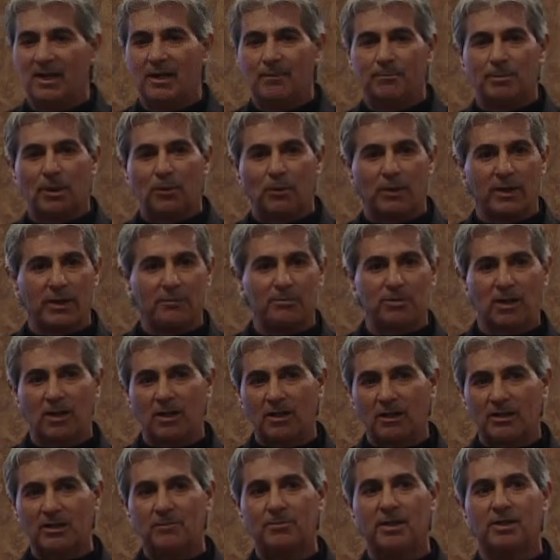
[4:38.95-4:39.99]
But when I'm
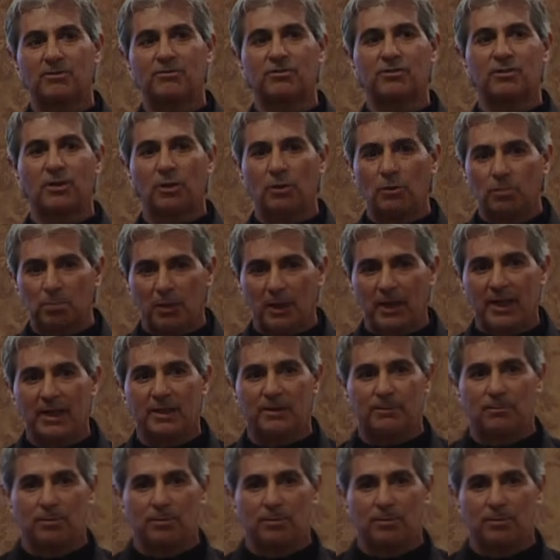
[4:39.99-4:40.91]
talking about slow playing a